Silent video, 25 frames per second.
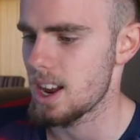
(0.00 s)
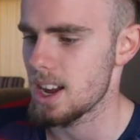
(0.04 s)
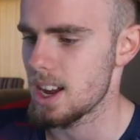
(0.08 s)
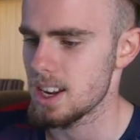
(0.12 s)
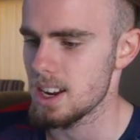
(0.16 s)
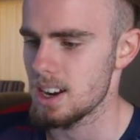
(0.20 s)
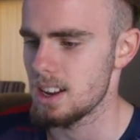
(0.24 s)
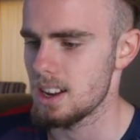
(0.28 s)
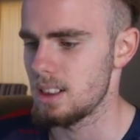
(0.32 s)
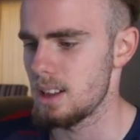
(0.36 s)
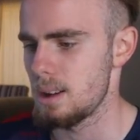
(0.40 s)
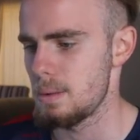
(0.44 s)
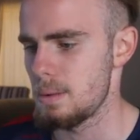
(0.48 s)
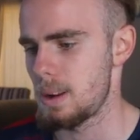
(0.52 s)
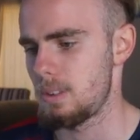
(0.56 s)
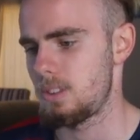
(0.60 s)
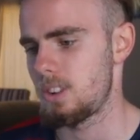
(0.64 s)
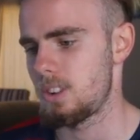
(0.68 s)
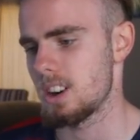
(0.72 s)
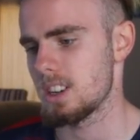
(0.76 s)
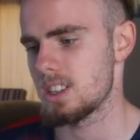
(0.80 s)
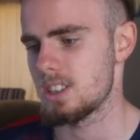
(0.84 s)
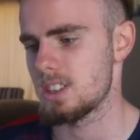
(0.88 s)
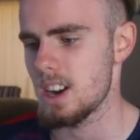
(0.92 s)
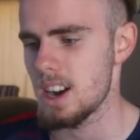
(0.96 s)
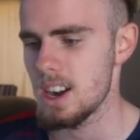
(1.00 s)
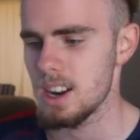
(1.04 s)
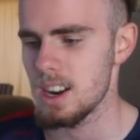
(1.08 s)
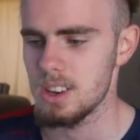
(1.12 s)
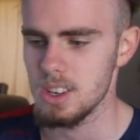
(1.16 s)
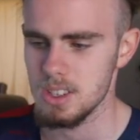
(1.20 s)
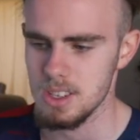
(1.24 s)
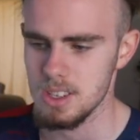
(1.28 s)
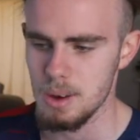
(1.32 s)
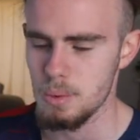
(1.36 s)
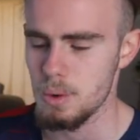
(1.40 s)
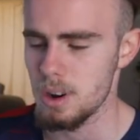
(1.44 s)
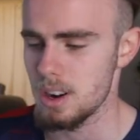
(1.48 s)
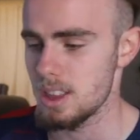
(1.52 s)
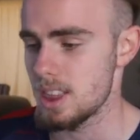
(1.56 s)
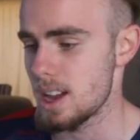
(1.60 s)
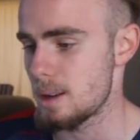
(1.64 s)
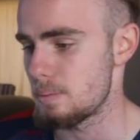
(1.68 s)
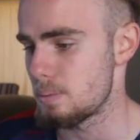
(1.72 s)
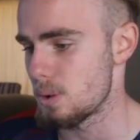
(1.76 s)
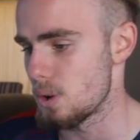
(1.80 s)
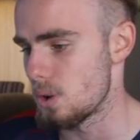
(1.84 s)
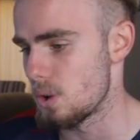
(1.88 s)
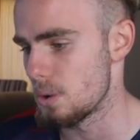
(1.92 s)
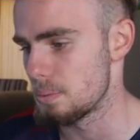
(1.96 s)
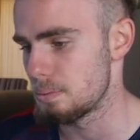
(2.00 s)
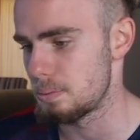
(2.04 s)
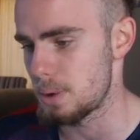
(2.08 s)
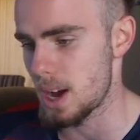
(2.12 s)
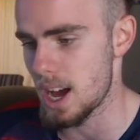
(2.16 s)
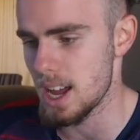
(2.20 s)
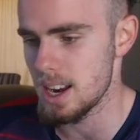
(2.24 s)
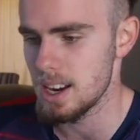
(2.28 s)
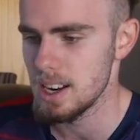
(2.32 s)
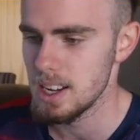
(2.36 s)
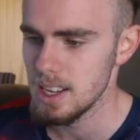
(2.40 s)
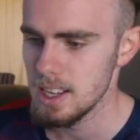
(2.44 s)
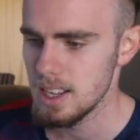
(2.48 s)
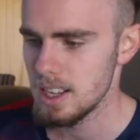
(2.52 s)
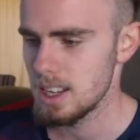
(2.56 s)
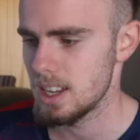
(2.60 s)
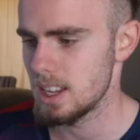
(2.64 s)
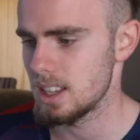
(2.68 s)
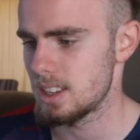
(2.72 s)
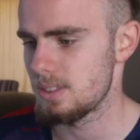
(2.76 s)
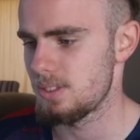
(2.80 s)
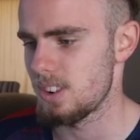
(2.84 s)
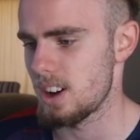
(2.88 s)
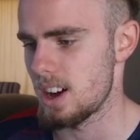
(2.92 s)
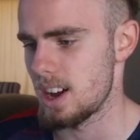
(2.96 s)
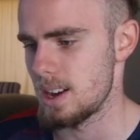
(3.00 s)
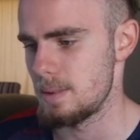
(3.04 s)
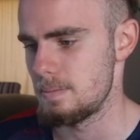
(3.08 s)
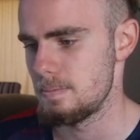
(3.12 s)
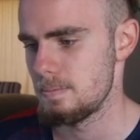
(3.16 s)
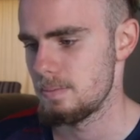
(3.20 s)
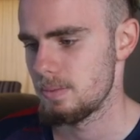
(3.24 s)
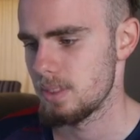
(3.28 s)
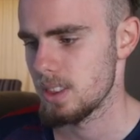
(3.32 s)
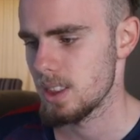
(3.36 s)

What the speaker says: I get a little bit frustrated because I wanted that ball, but it's fine.